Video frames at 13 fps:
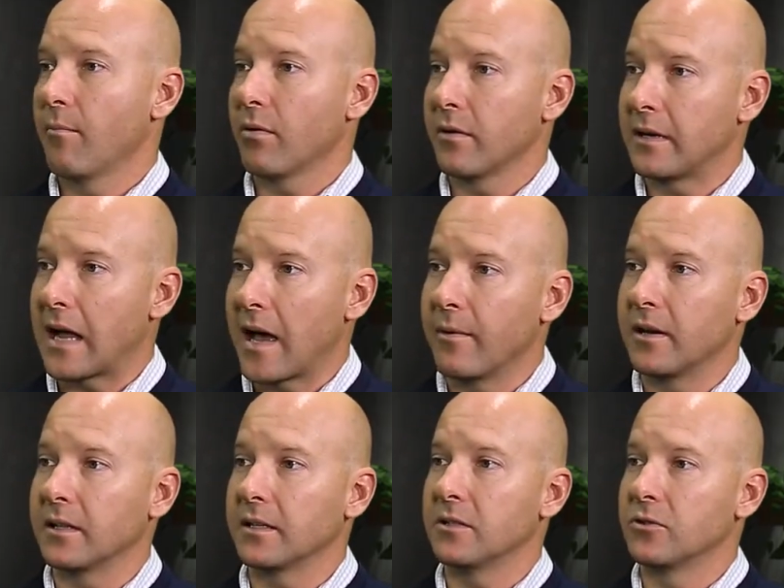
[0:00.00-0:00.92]

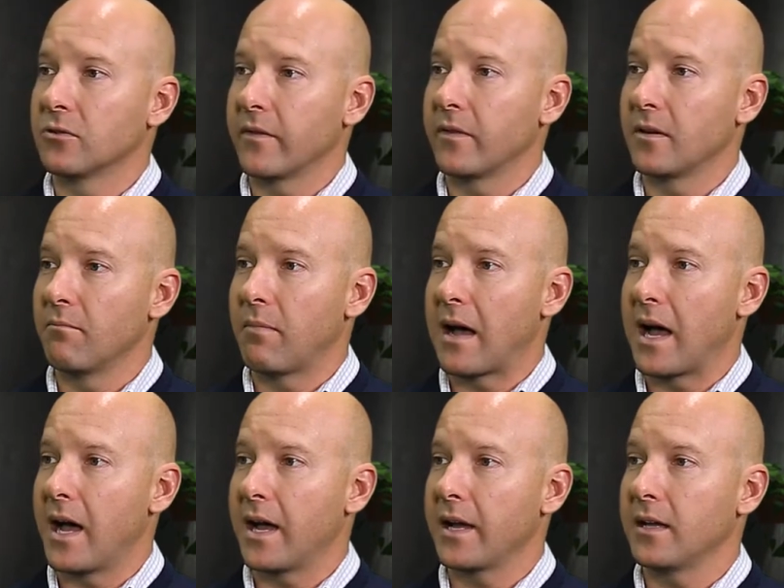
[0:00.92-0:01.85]
predominantly driven
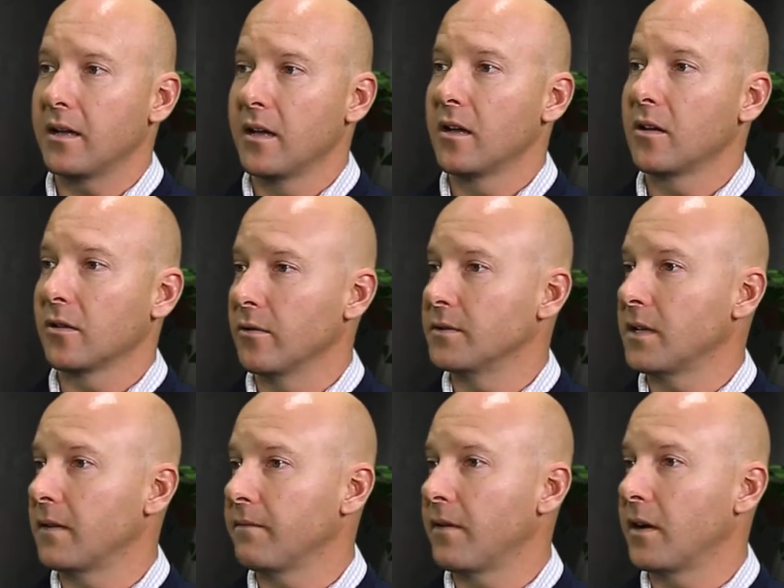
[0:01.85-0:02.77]
by
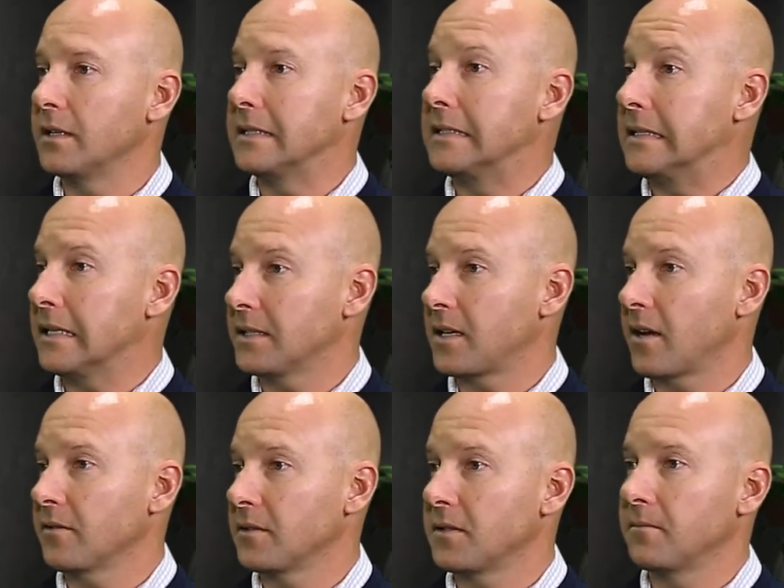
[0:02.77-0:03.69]
closed-end fund
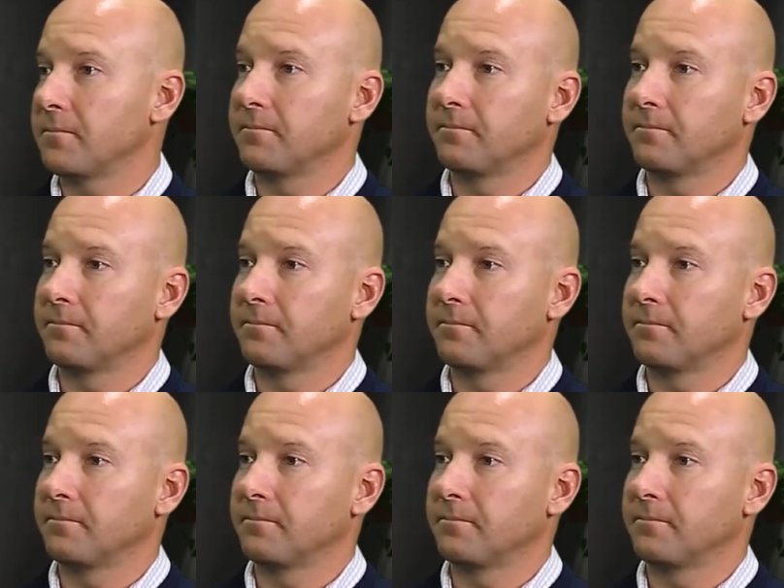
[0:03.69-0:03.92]
discounts.